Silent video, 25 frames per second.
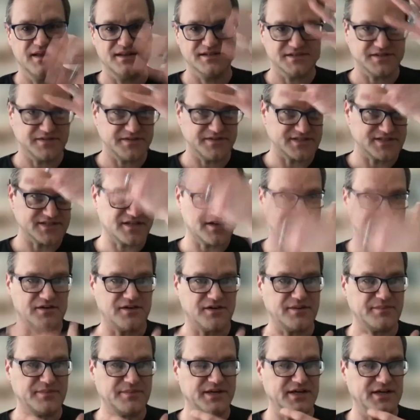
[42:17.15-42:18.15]
So it's
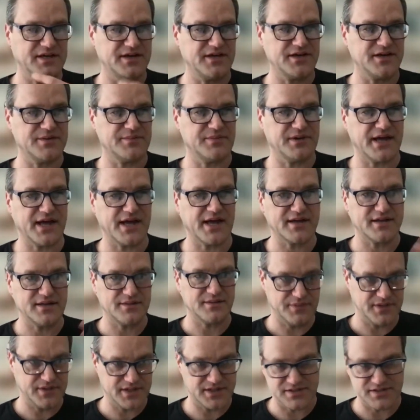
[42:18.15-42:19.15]
calm here, but I
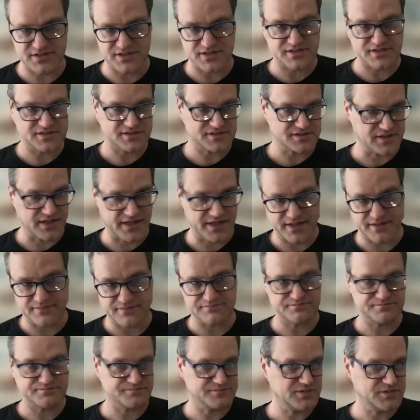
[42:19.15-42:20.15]
could be just like
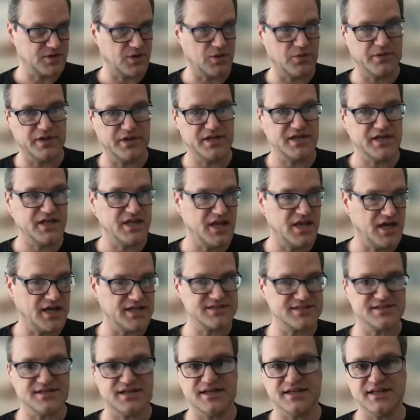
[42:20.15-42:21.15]
going
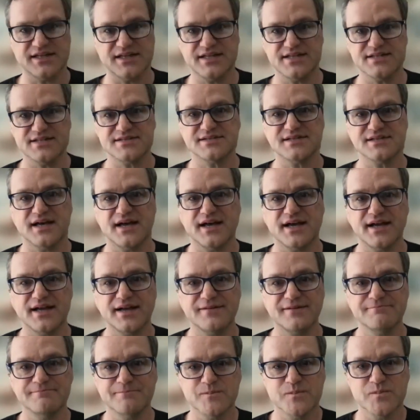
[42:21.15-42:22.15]
nuts on the
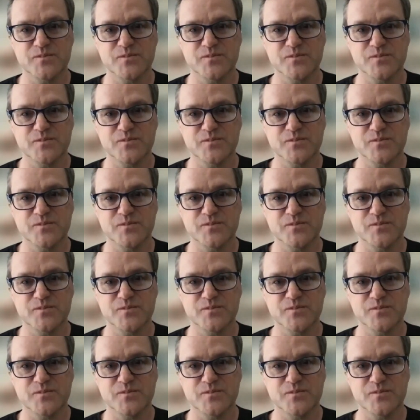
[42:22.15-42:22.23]
inside.